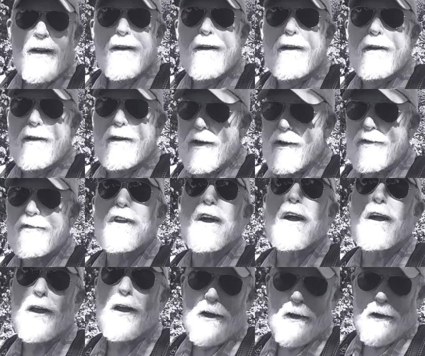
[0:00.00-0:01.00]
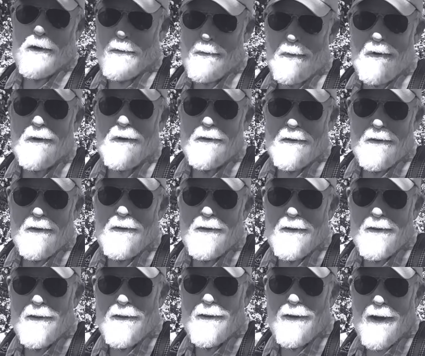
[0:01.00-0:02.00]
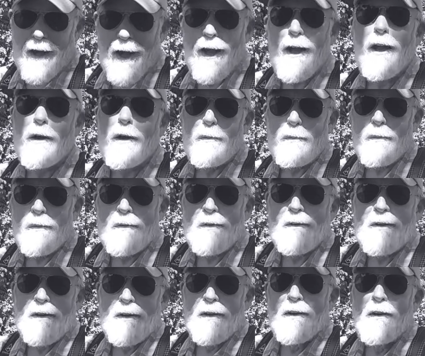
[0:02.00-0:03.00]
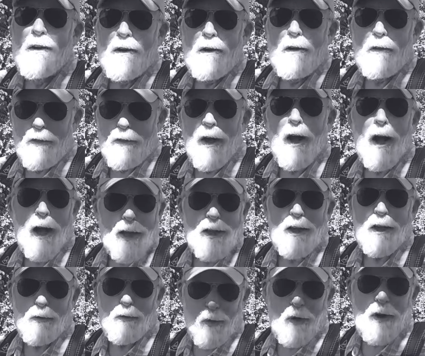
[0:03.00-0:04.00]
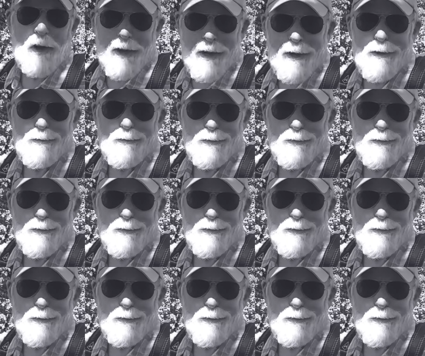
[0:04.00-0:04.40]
yes I am. I am the hiking Rev.